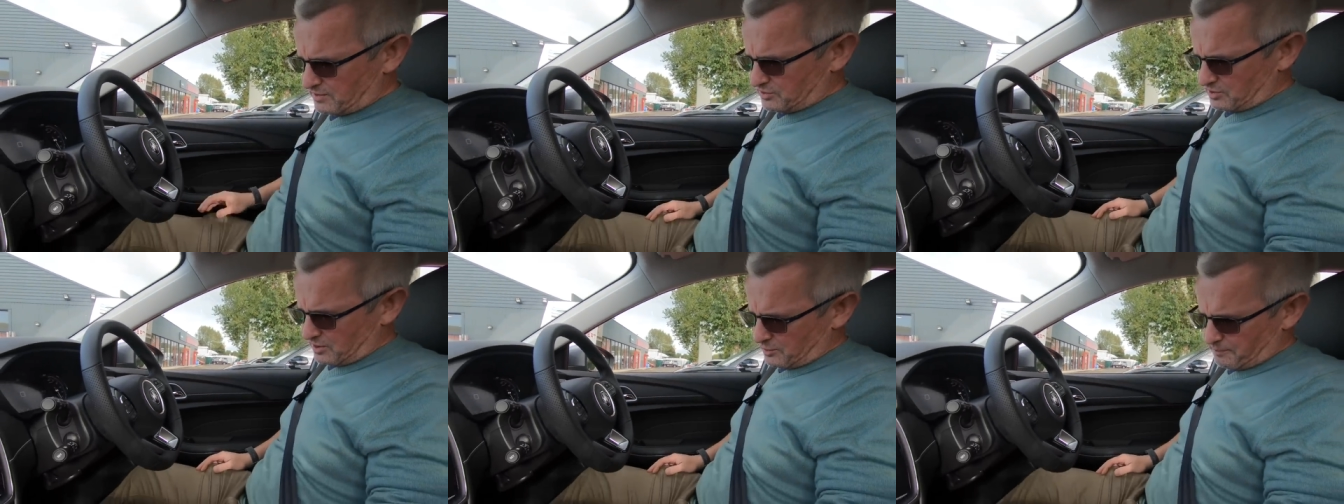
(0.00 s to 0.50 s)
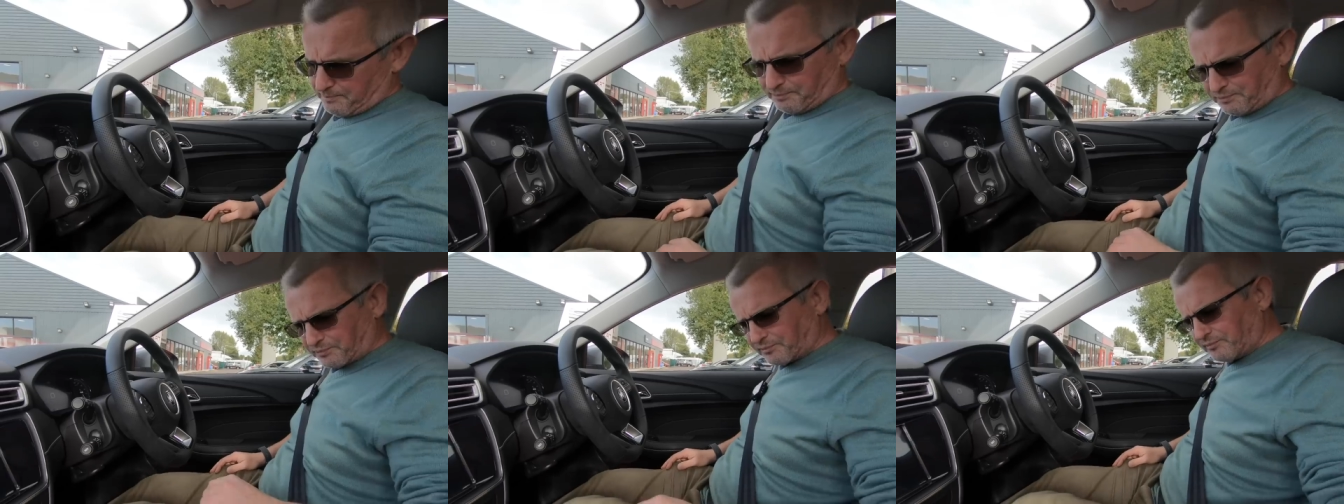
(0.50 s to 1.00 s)
So
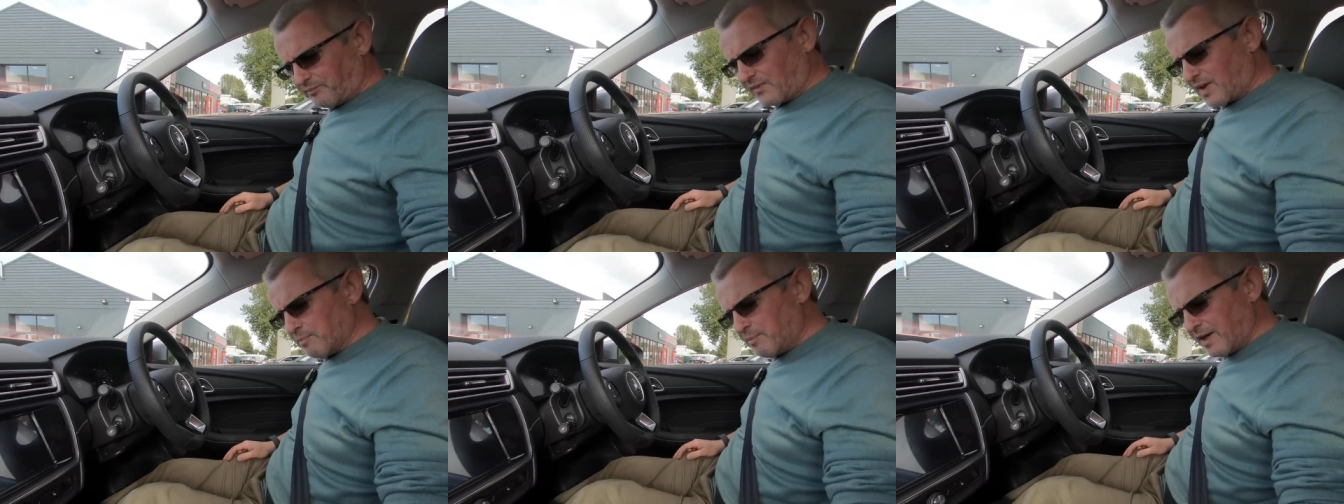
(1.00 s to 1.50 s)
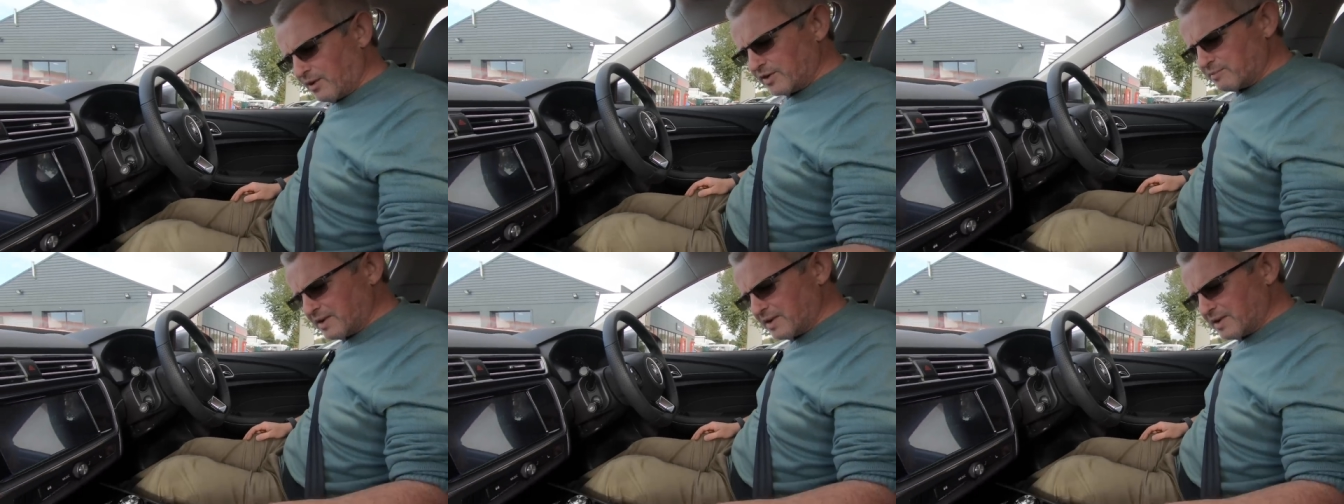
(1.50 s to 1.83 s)
bear with